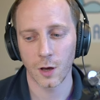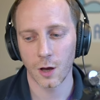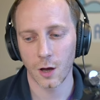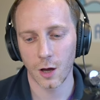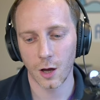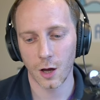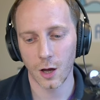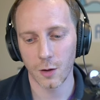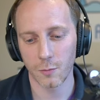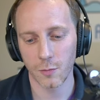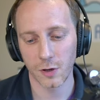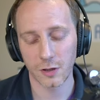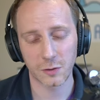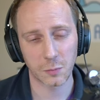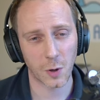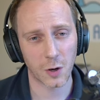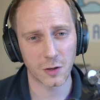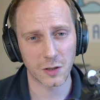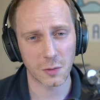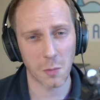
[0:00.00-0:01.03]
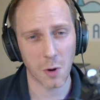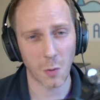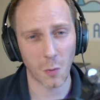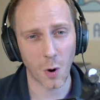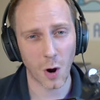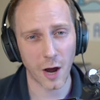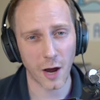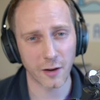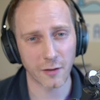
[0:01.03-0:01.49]
Um, I spoke to my
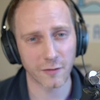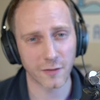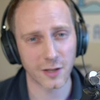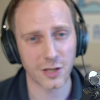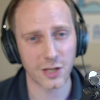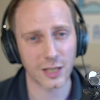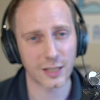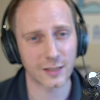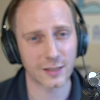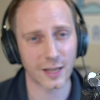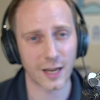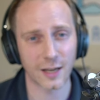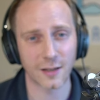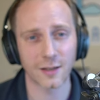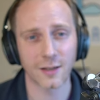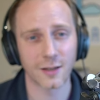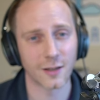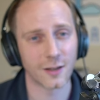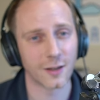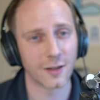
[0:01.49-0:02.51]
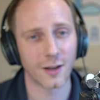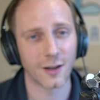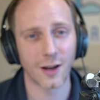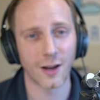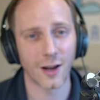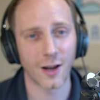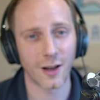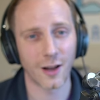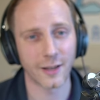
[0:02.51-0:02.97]
wife, and she said,
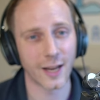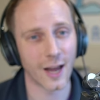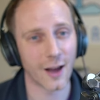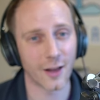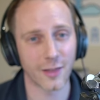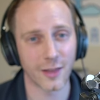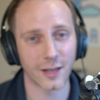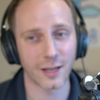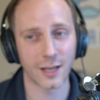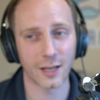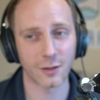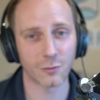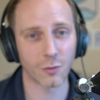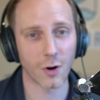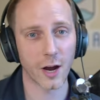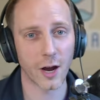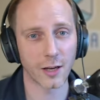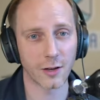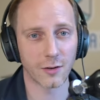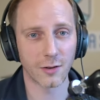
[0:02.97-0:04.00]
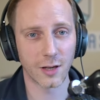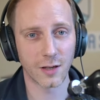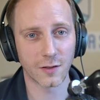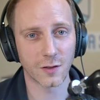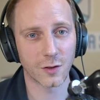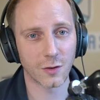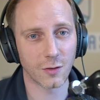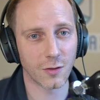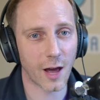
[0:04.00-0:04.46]
uh, "Yeah, I think he's right. You need
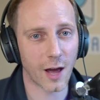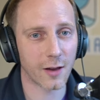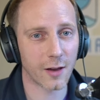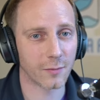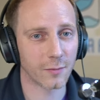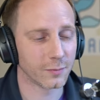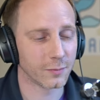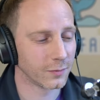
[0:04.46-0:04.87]
to do that."